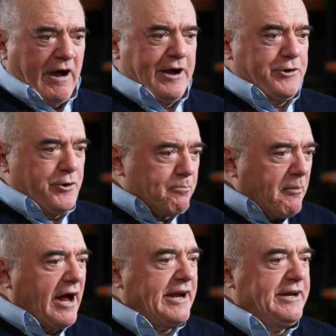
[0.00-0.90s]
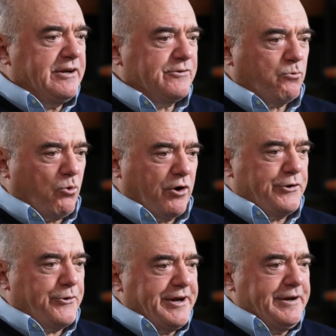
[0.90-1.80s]
and your mind is
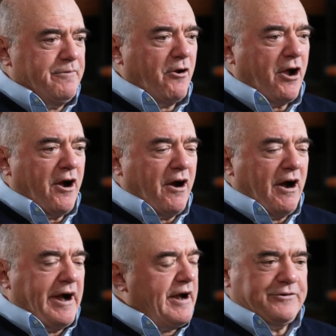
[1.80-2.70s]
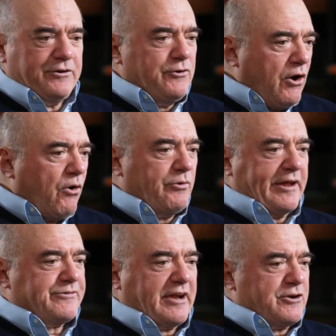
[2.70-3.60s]
wandering." And I said, "No,
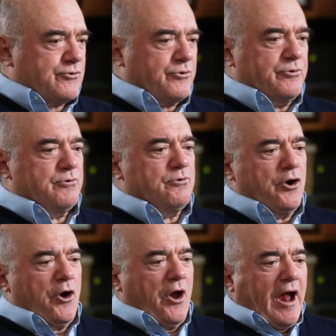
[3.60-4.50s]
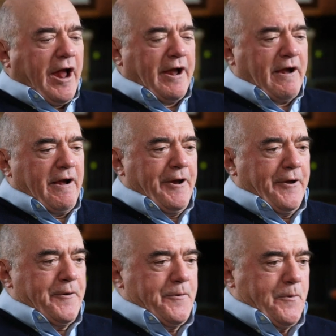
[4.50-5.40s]
that's not true."
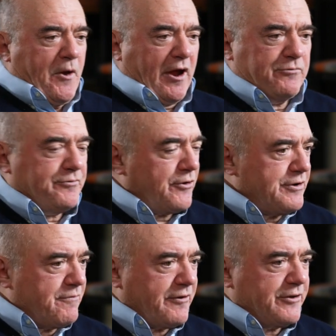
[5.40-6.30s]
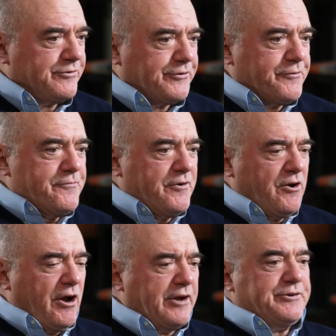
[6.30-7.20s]
And I was very defensive.
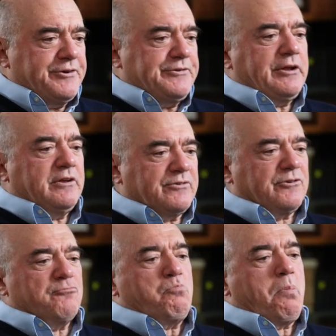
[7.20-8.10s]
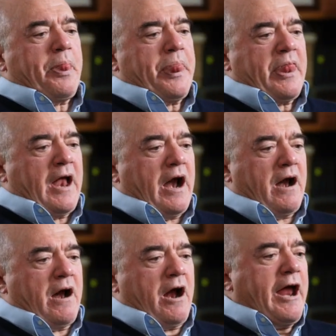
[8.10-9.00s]
And she said, "Listen,
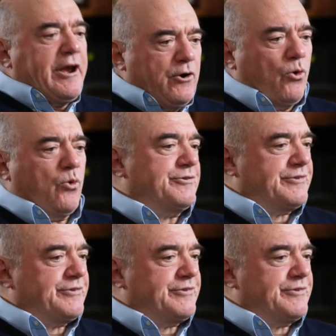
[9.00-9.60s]
I know a